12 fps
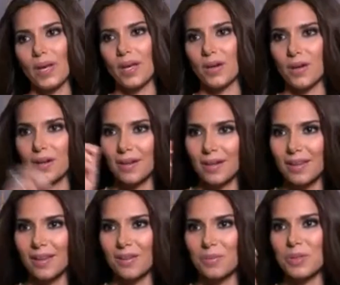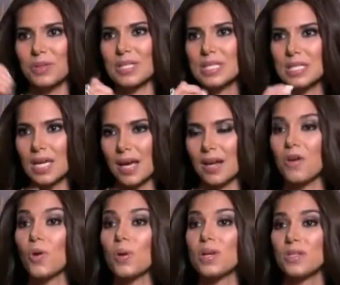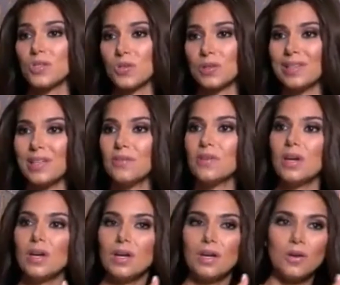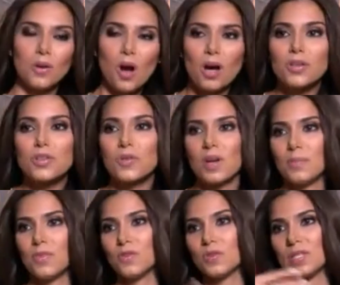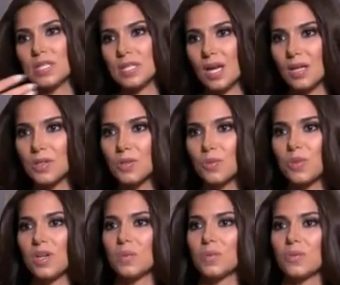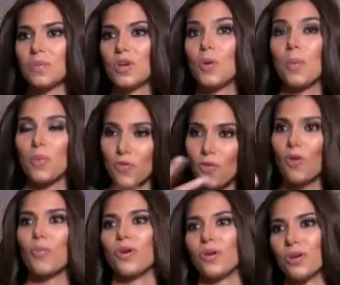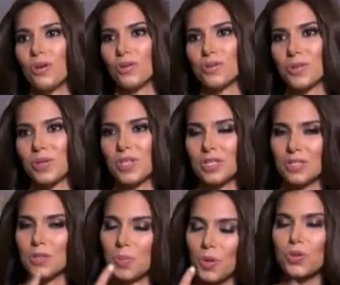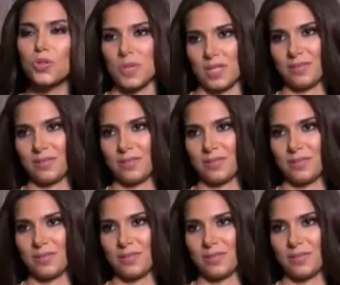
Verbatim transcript: get her. I get her because I sing and I know what it is to leave your country and move to the States to be able to become a performer, you know, so it, it spoke to me.